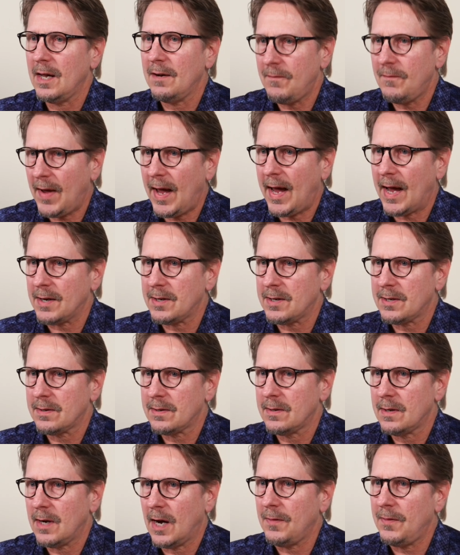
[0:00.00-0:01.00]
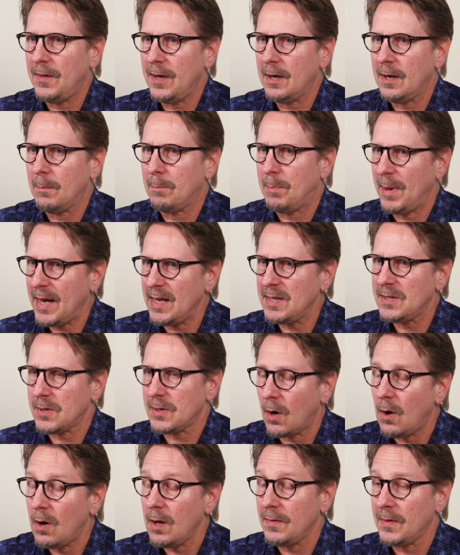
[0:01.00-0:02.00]
In fact, I think based
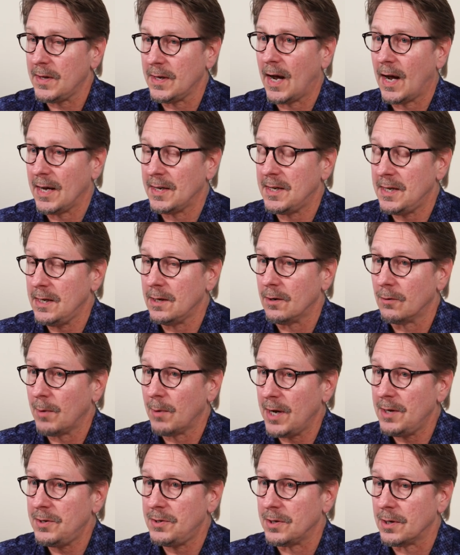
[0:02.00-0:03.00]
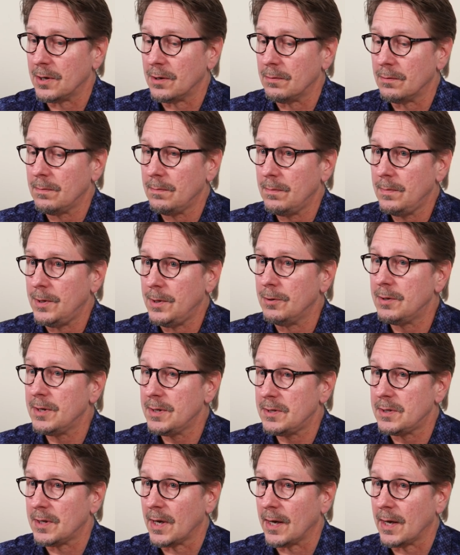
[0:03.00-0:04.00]
on the ideal ratio, you
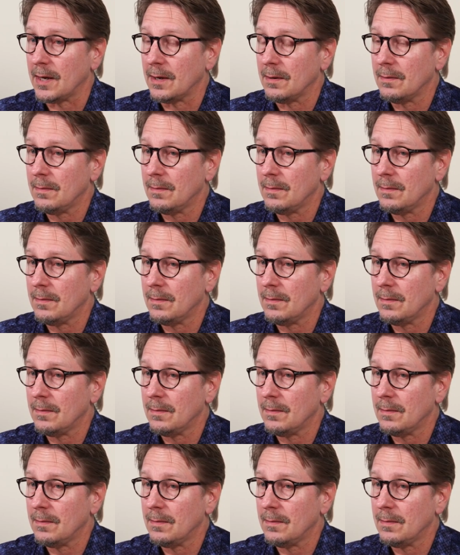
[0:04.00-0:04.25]
could say